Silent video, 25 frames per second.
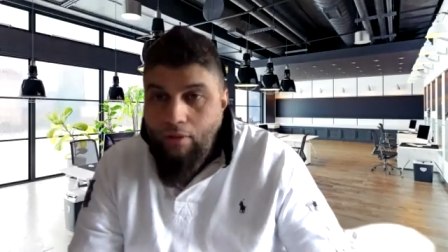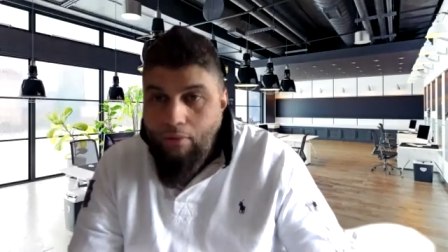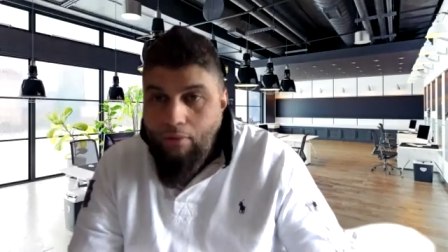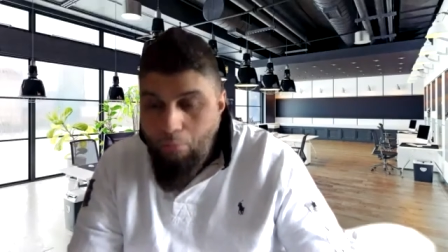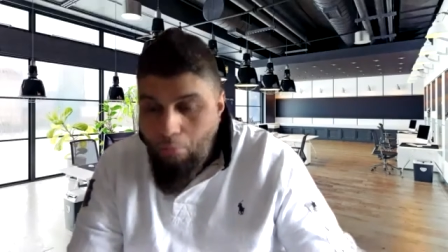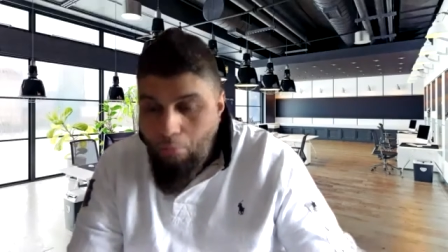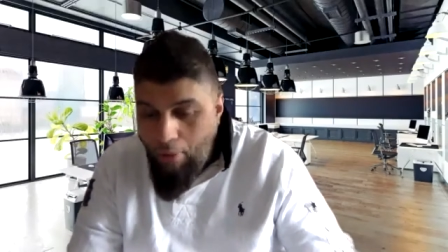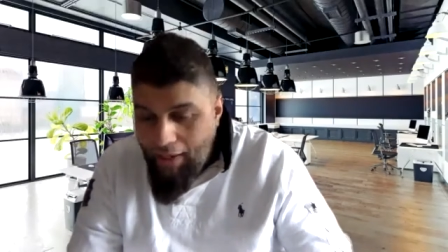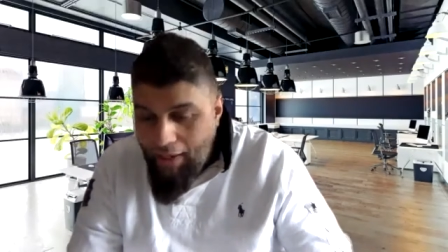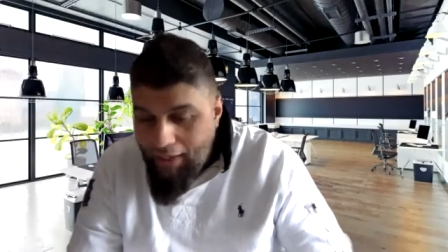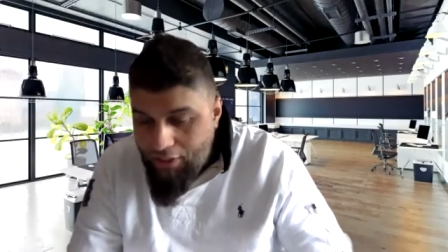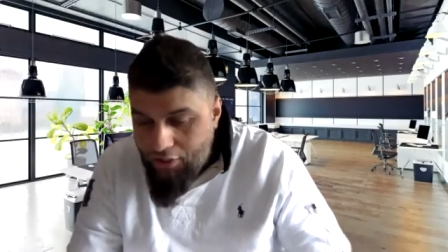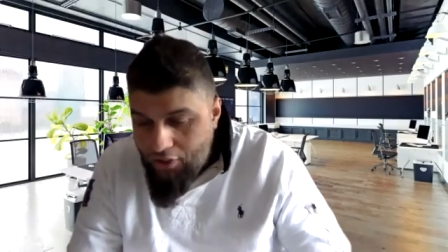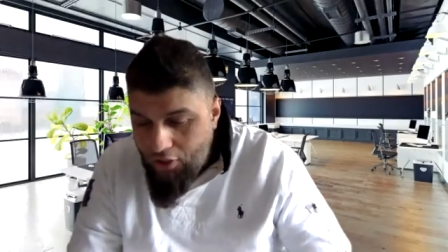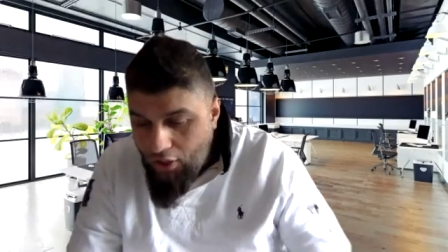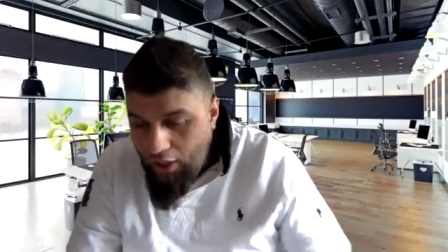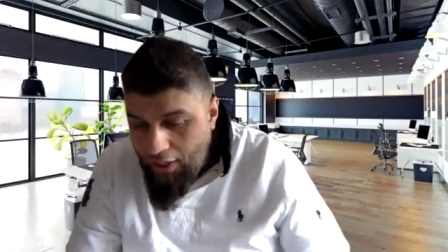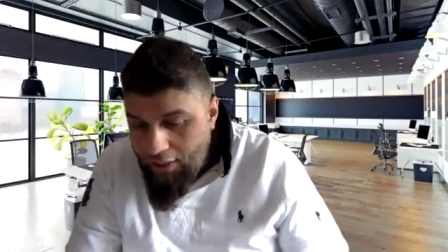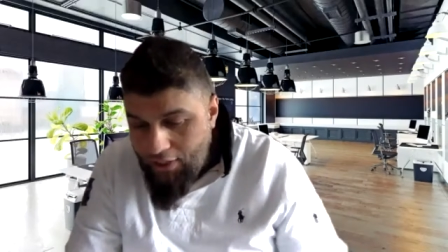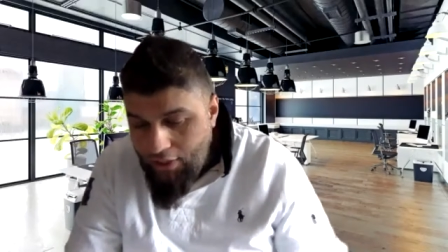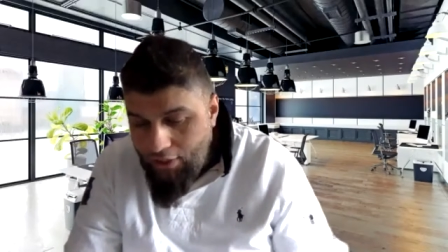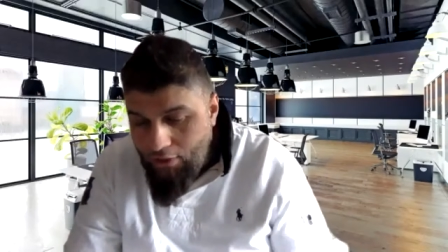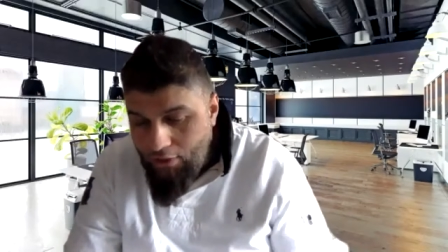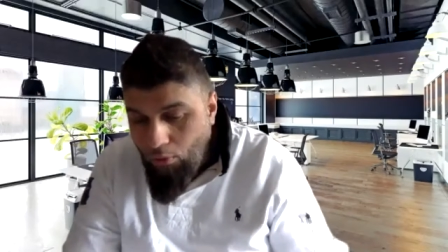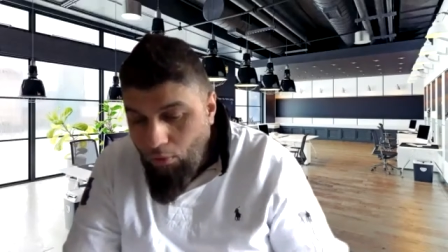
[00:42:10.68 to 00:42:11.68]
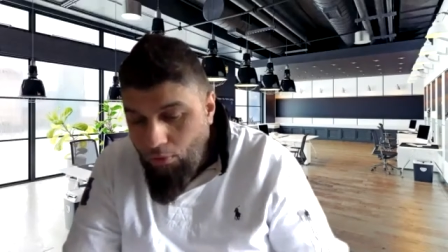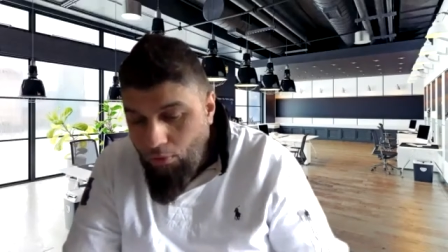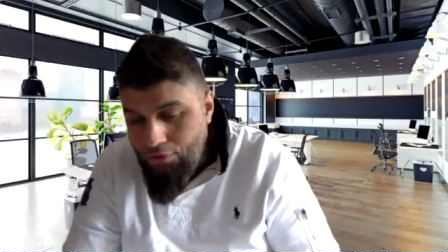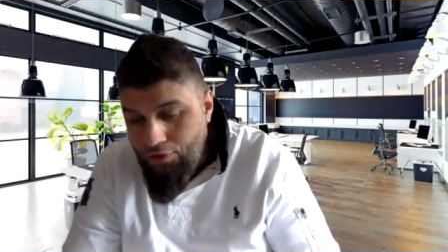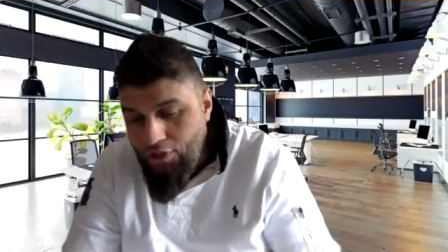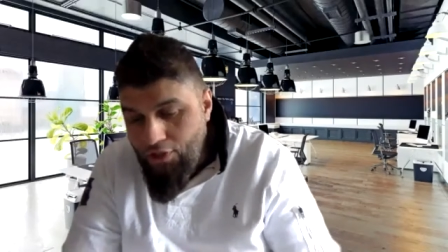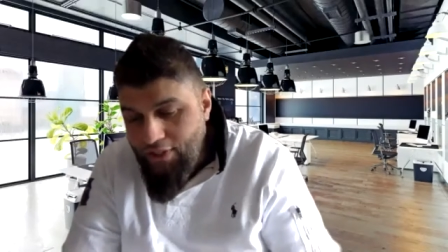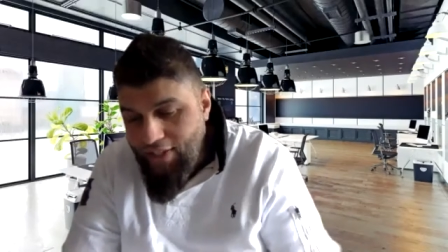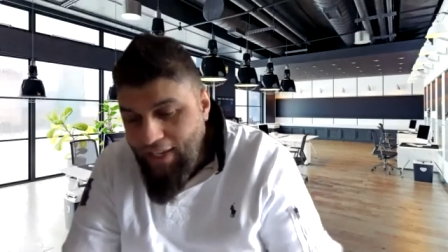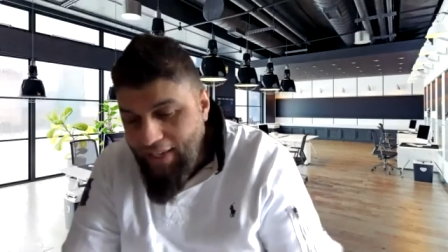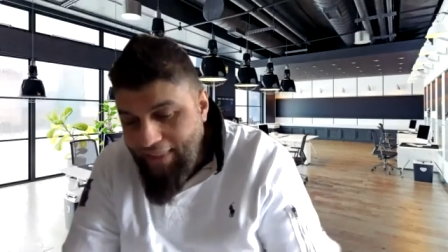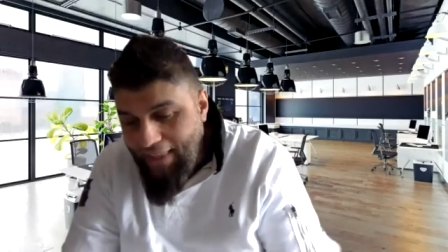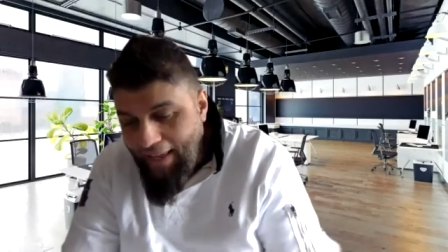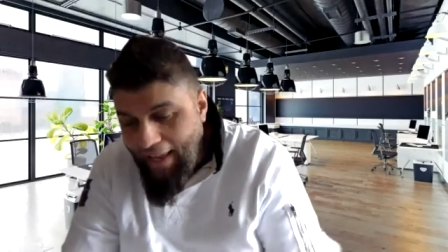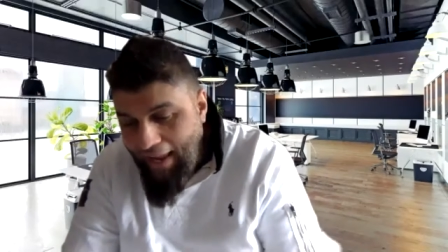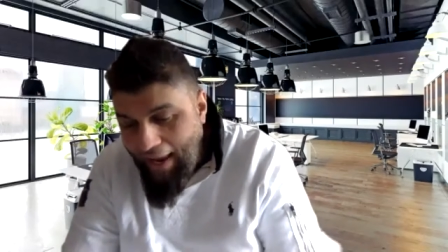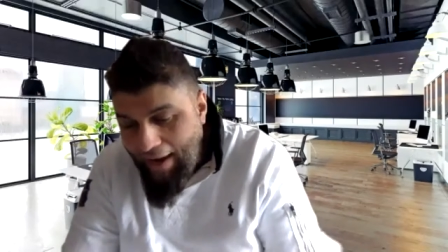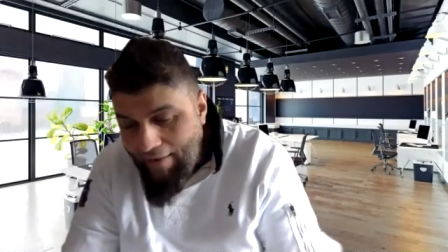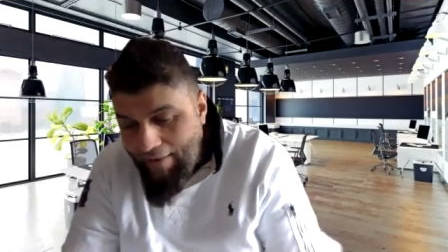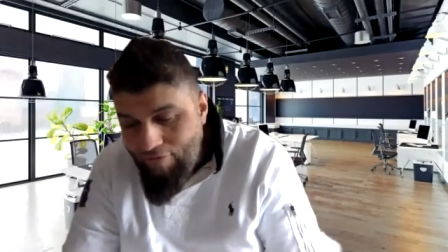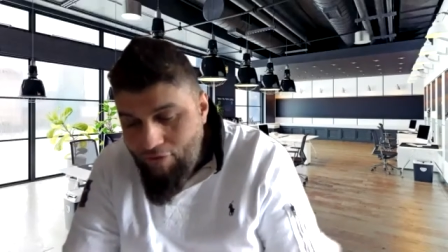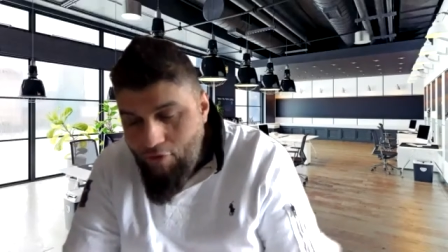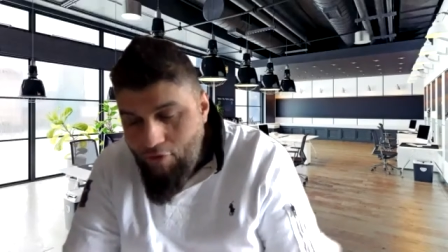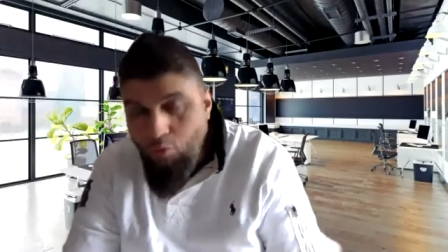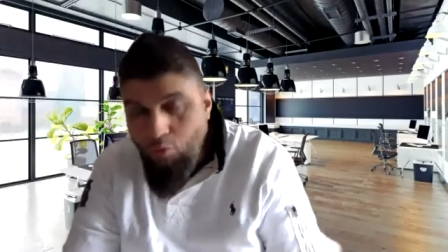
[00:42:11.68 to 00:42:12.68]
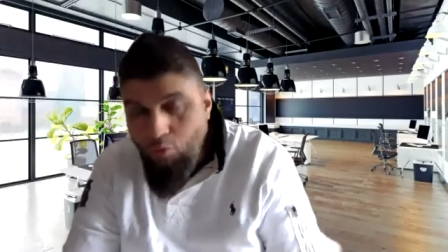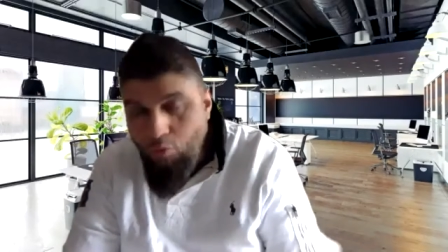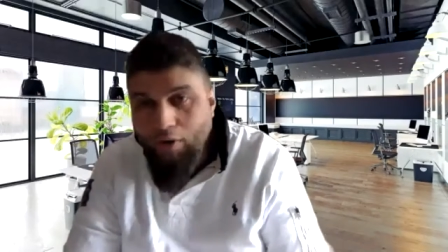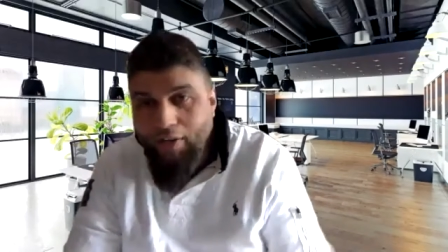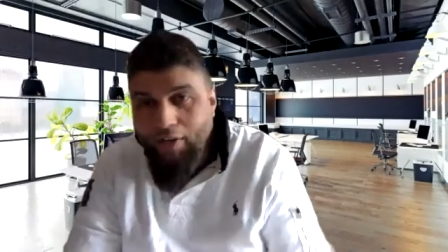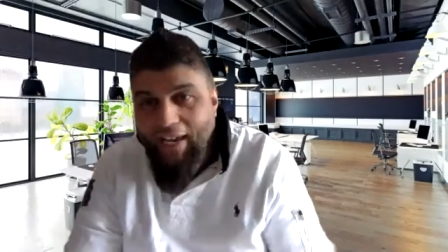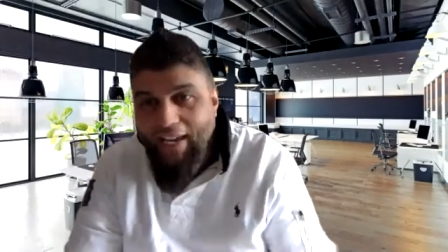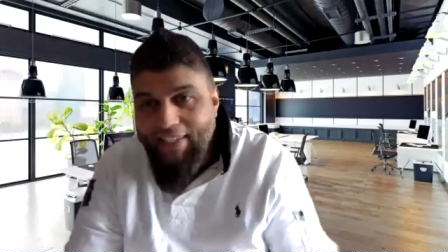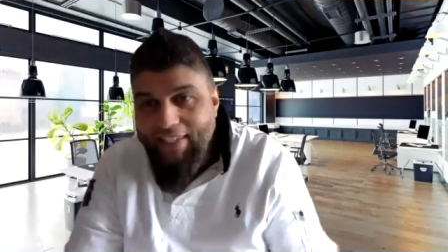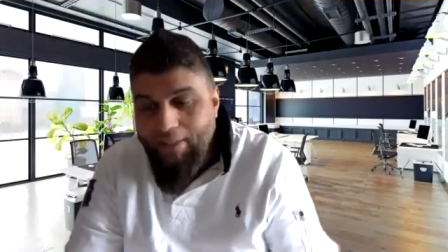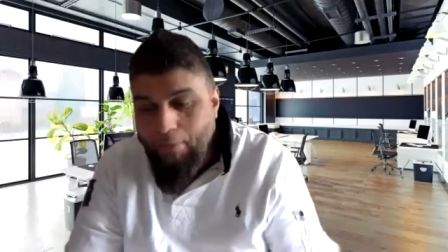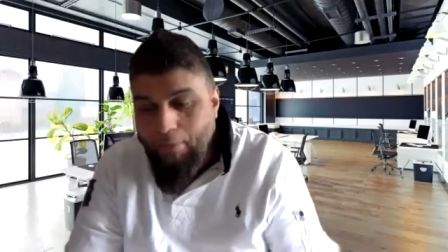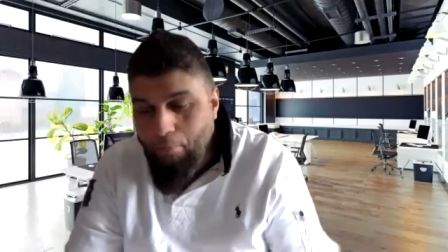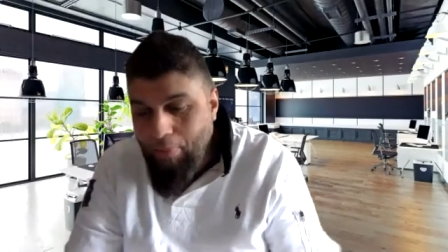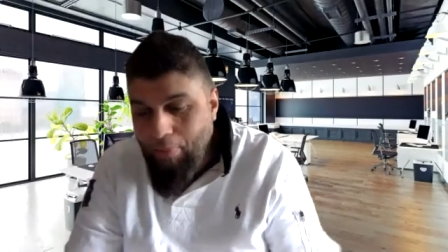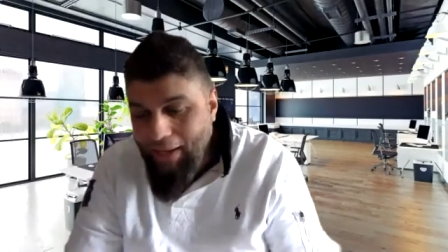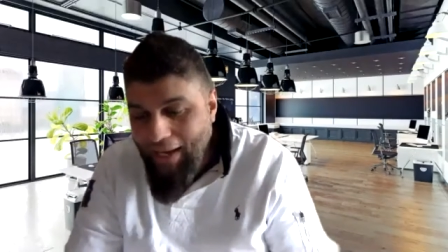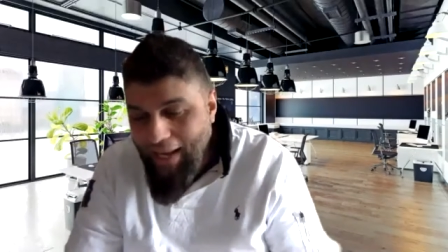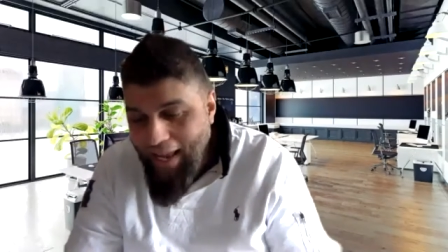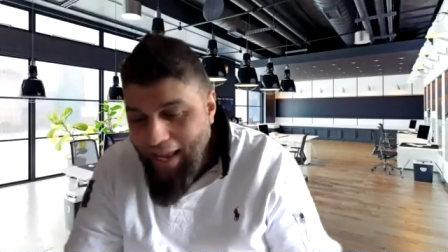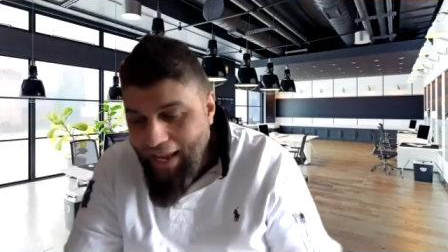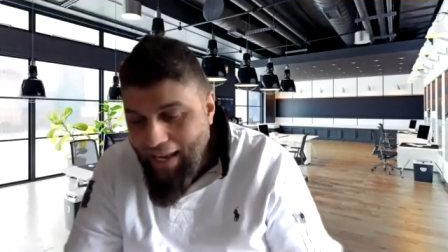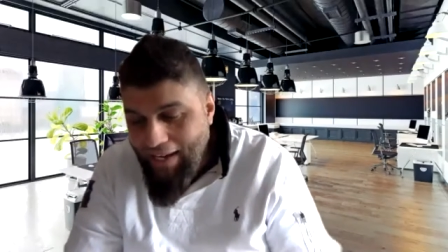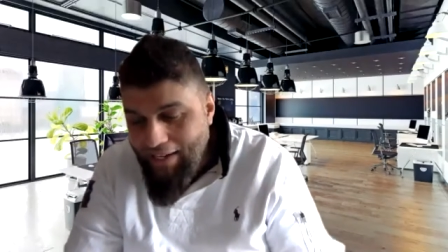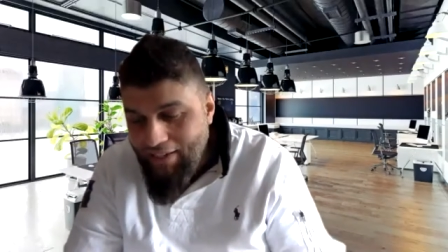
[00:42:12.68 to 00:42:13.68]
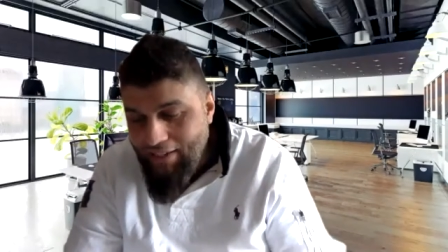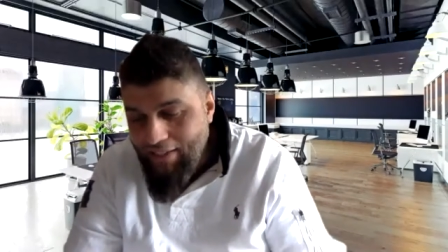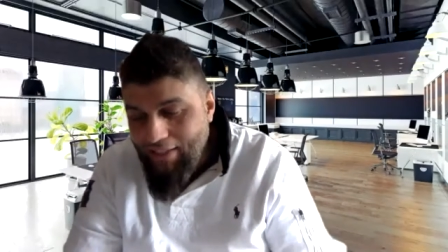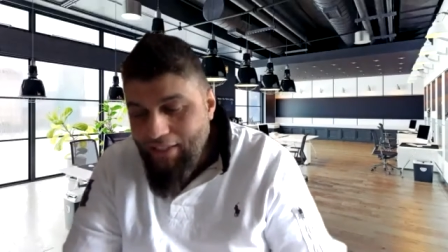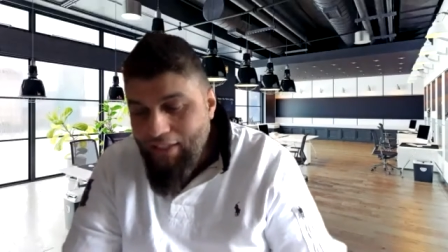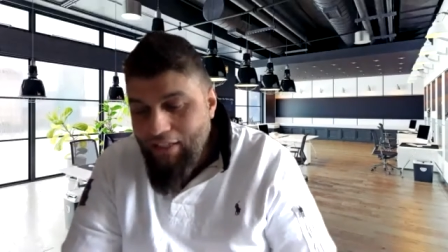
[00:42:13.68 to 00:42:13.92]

Mike Tyson also said that everyone has a plan